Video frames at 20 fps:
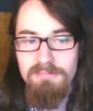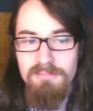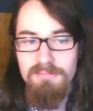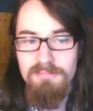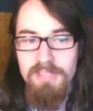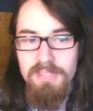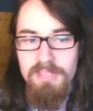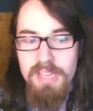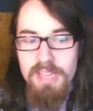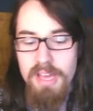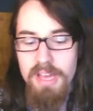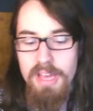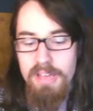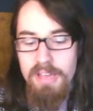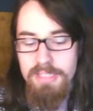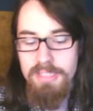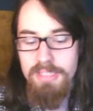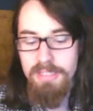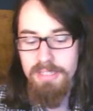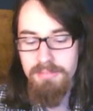Yeah,
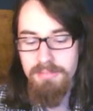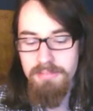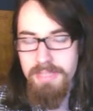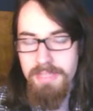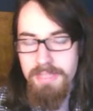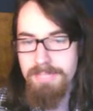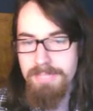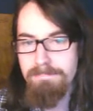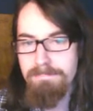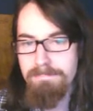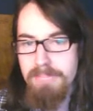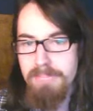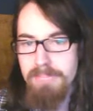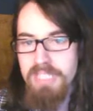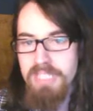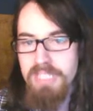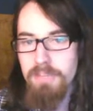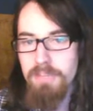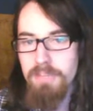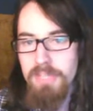it's
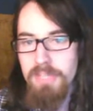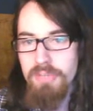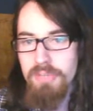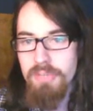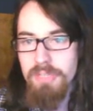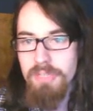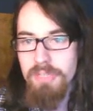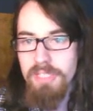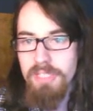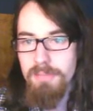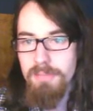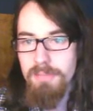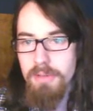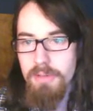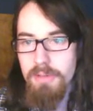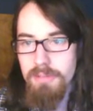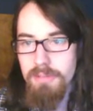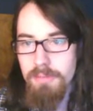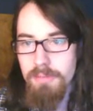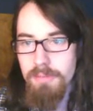missed opportunity
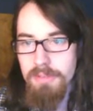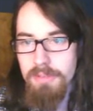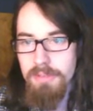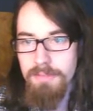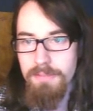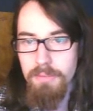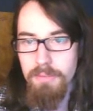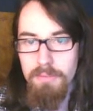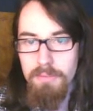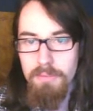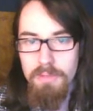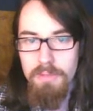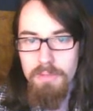most of all.